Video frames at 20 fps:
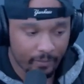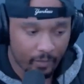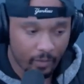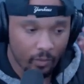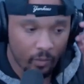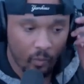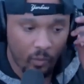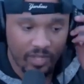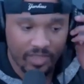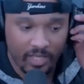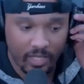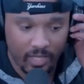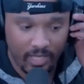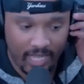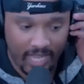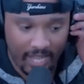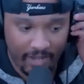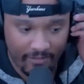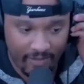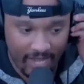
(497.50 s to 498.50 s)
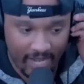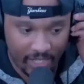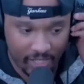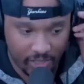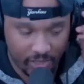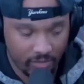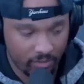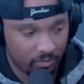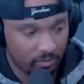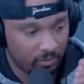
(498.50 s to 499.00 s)
With their live
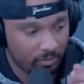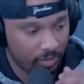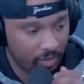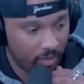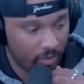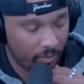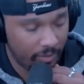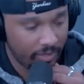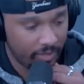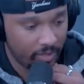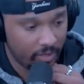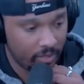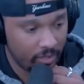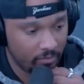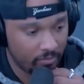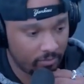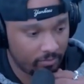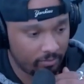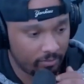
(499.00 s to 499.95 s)
action, with their